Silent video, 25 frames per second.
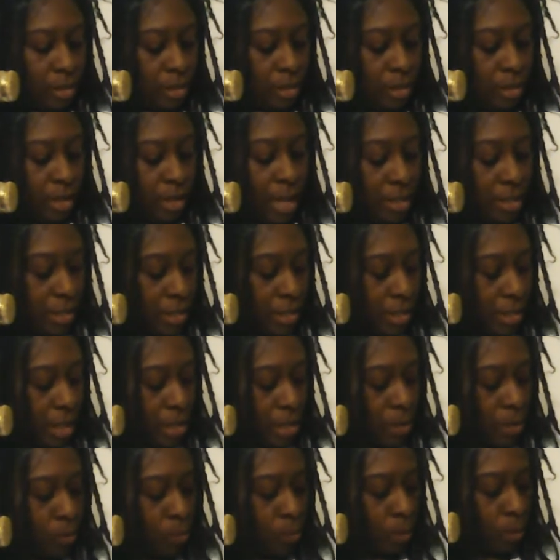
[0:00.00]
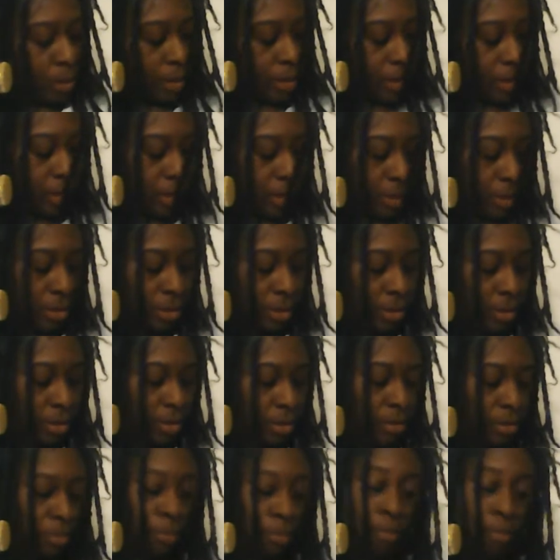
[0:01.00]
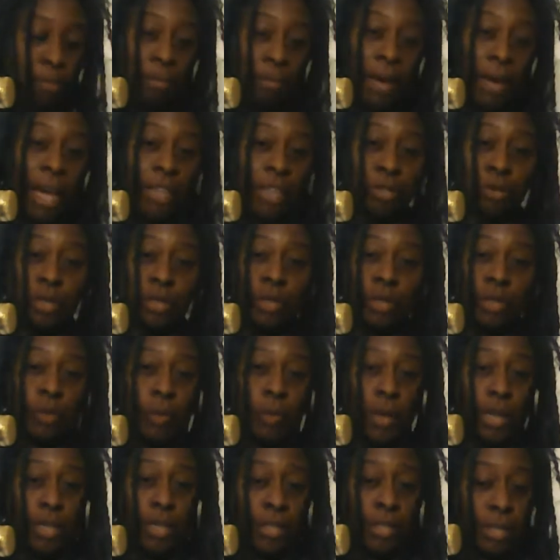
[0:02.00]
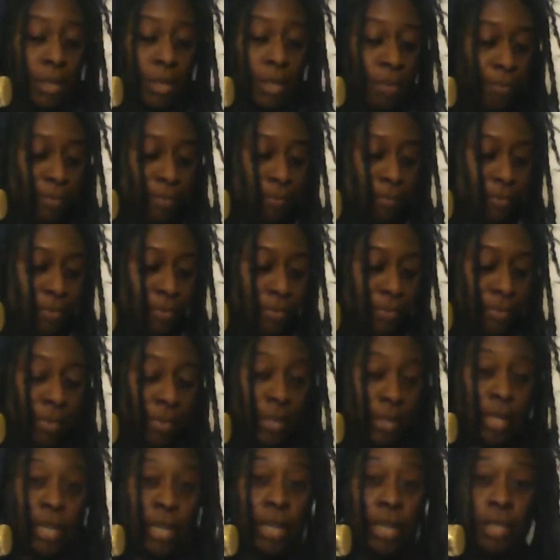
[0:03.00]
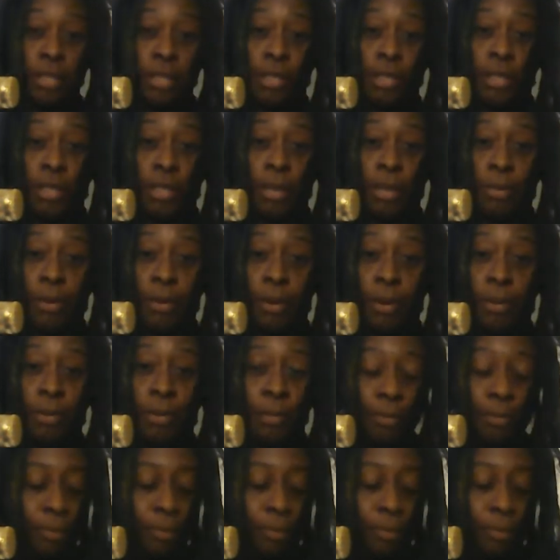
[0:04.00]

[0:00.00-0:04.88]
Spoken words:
1991, Patrick Swayze, he gets a 0.